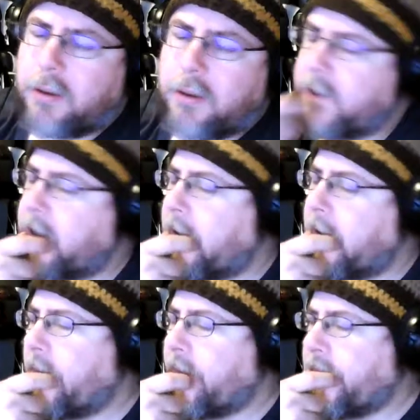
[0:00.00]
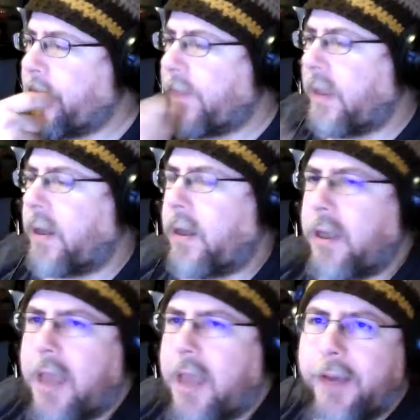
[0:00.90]
So
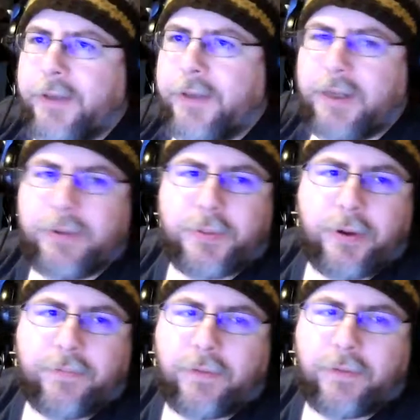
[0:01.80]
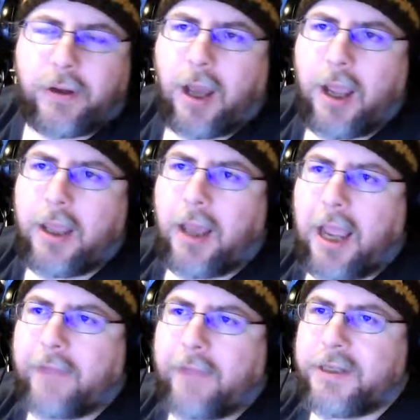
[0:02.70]
yeah, it was pretty fun. I
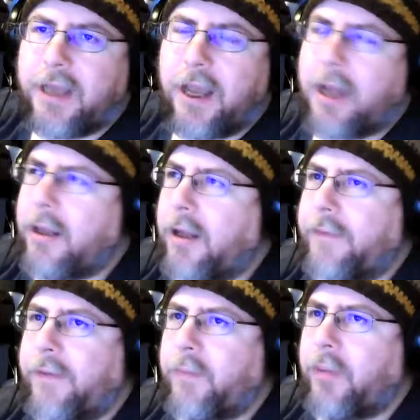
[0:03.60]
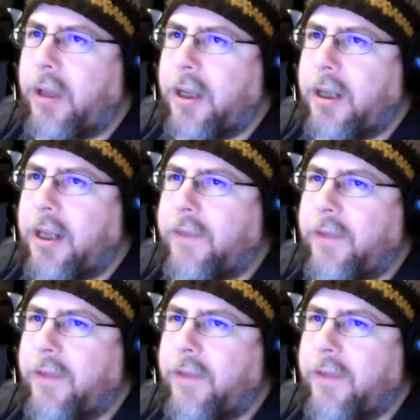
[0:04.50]
have to say I had a lot of fun playing it, even